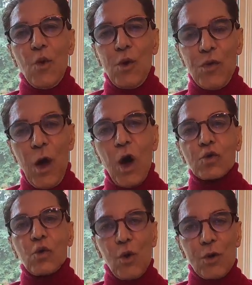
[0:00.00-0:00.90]

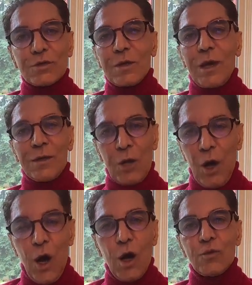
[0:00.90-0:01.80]
without causing any
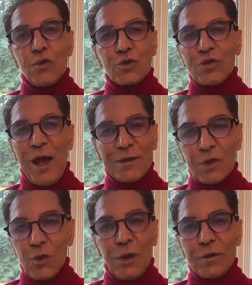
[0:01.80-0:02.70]
harm, your
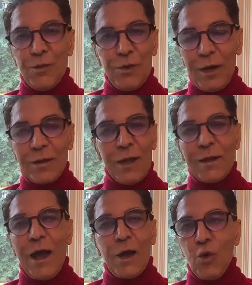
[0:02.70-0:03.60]
chance of getting
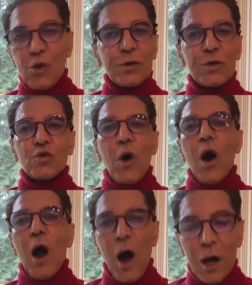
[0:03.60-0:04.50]
pregnant, according to
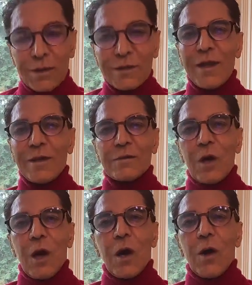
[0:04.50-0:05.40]
our
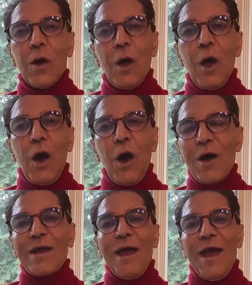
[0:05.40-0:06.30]
data,
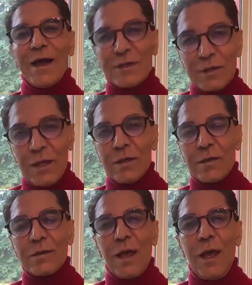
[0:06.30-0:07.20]
are
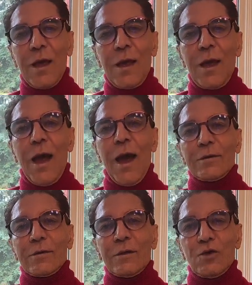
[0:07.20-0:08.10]
excellent,
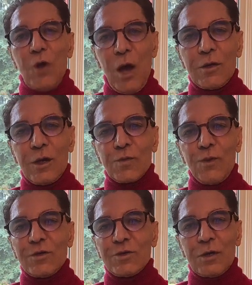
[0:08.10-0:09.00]
and in younger
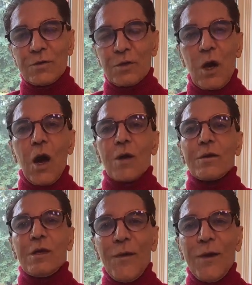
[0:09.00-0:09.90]
patients
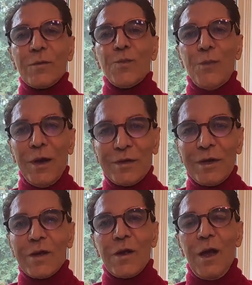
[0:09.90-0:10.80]
are even
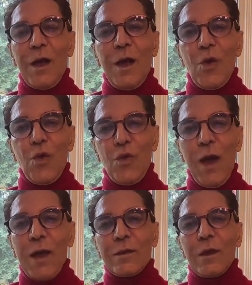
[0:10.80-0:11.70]
better
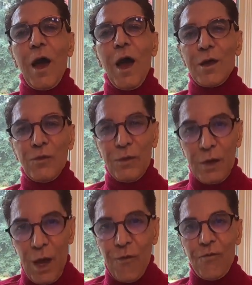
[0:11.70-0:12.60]
than
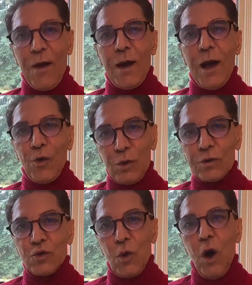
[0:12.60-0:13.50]
IVF,
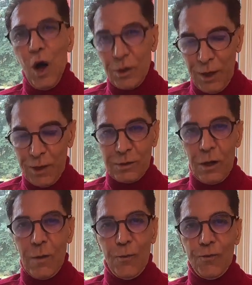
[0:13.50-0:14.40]
according to our data.